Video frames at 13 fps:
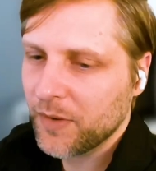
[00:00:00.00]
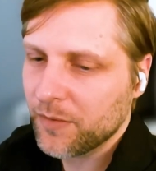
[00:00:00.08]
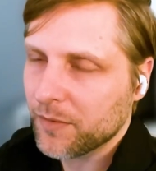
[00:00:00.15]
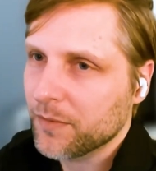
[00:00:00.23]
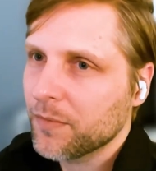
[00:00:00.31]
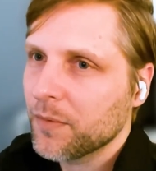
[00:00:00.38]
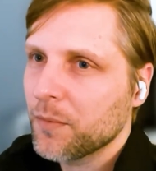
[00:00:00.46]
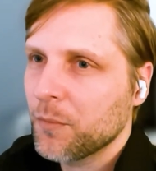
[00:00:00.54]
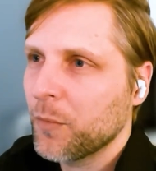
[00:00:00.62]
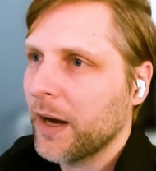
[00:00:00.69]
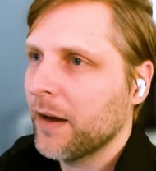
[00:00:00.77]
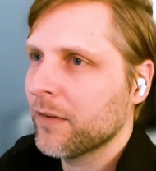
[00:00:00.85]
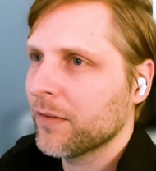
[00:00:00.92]
sort of
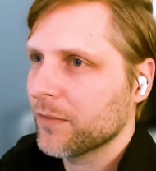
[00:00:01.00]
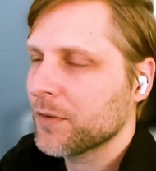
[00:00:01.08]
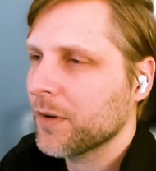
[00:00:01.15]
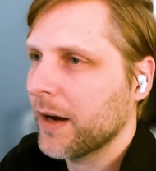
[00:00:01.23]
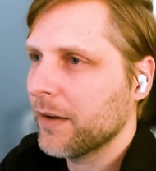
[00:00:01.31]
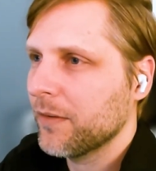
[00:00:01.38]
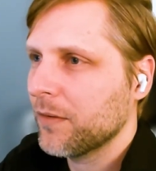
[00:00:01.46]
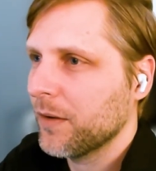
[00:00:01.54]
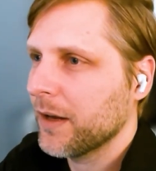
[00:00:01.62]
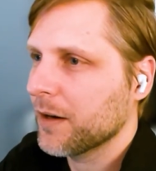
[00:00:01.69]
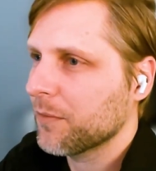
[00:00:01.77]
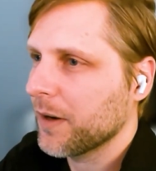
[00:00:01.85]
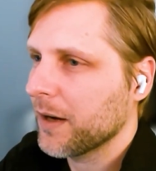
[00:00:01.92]
ways of trying to
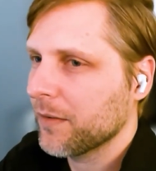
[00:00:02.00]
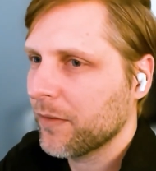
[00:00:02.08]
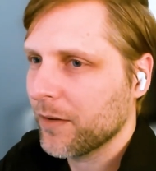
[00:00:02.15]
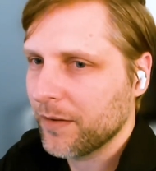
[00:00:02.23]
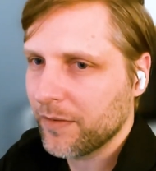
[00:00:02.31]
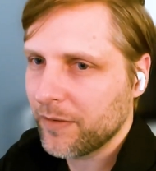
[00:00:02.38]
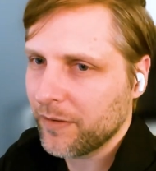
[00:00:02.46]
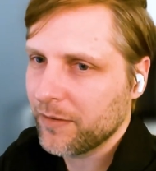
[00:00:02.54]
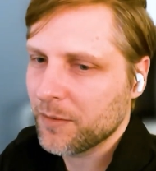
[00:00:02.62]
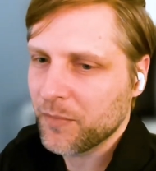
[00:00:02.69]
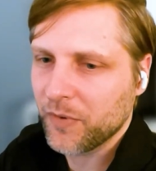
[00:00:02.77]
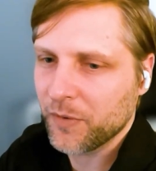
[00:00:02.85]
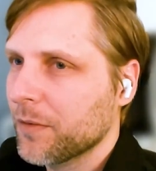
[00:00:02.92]
get around certain
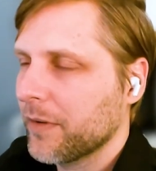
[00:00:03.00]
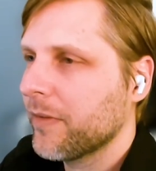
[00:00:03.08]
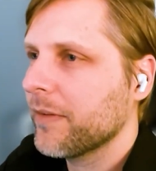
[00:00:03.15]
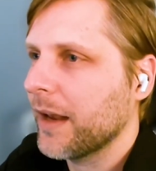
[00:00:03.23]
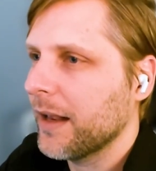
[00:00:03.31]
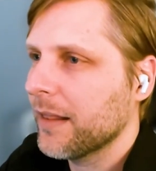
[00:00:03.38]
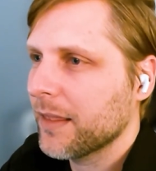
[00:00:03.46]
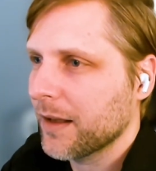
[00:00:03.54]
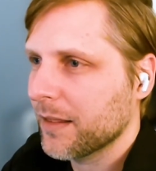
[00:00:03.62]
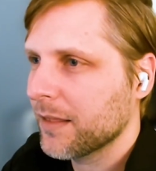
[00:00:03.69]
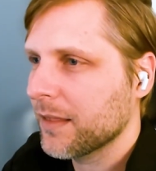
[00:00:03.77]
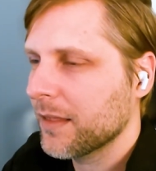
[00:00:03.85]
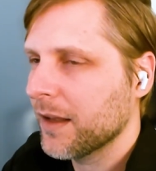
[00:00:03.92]
systems, or state
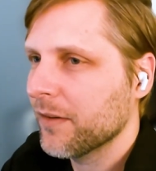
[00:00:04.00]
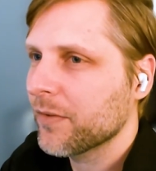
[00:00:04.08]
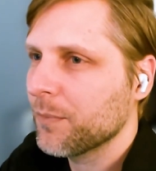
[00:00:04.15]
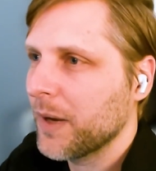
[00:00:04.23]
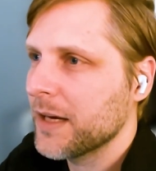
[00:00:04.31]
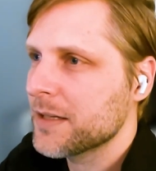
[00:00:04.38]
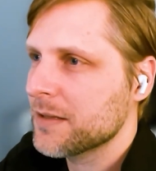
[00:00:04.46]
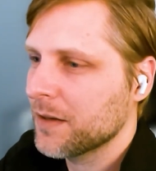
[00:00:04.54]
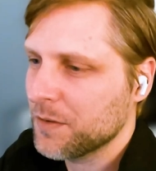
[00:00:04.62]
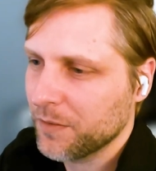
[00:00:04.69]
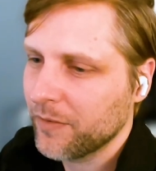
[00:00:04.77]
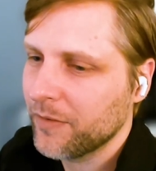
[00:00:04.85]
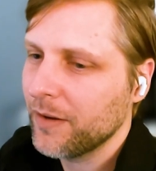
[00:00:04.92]
that the information
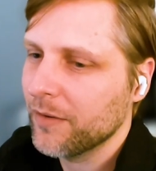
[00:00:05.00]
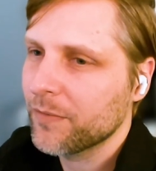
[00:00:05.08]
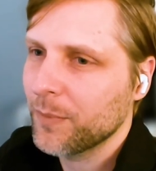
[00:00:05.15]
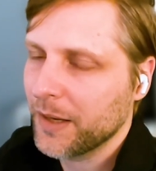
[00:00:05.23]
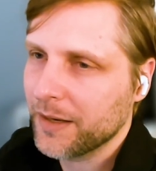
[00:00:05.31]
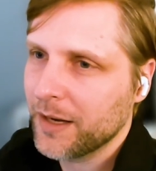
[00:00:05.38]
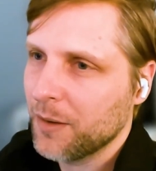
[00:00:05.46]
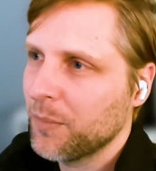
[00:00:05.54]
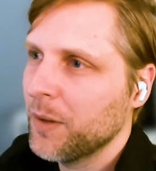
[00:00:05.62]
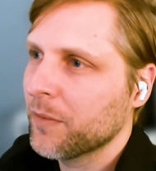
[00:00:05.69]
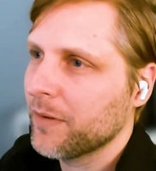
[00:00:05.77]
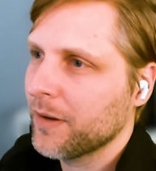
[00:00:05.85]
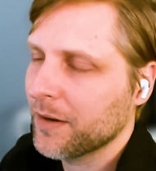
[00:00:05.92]
that you received from that
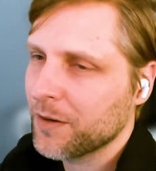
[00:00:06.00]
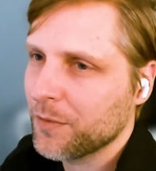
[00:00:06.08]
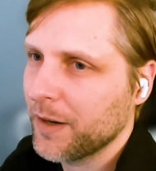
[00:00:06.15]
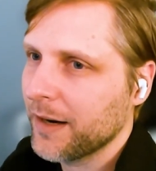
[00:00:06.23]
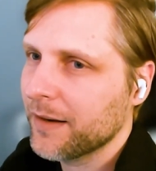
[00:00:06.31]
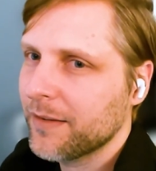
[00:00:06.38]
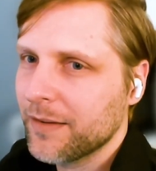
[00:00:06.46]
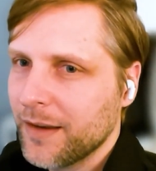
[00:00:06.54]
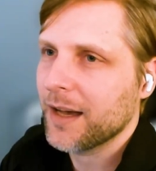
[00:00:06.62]
company was incorrect,